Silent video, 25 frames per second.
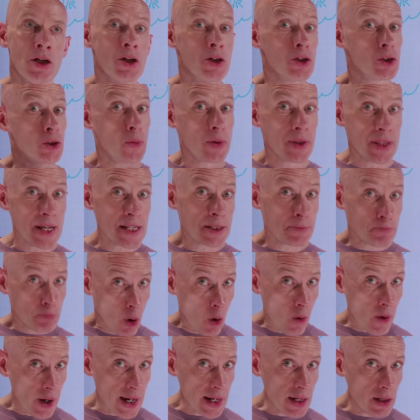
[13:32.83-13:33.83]
So at this
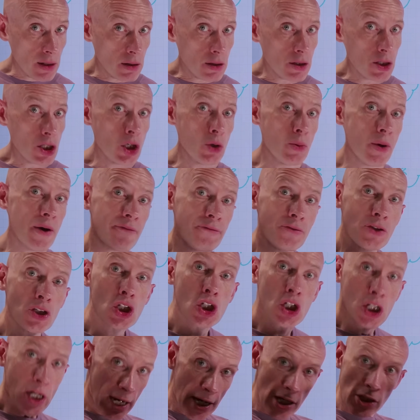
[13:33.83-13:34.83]
point, you have
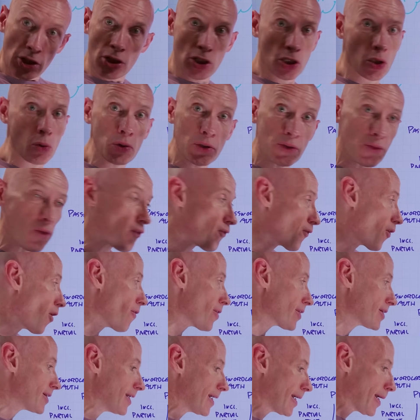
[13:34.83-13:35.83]
changed the source of
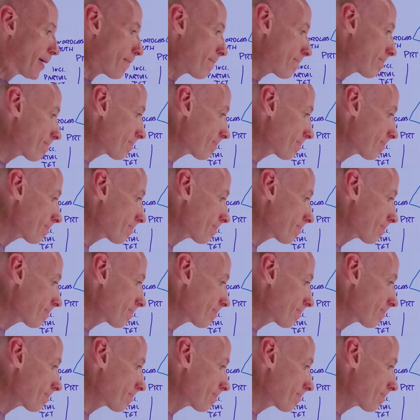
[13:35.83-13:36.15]
authority.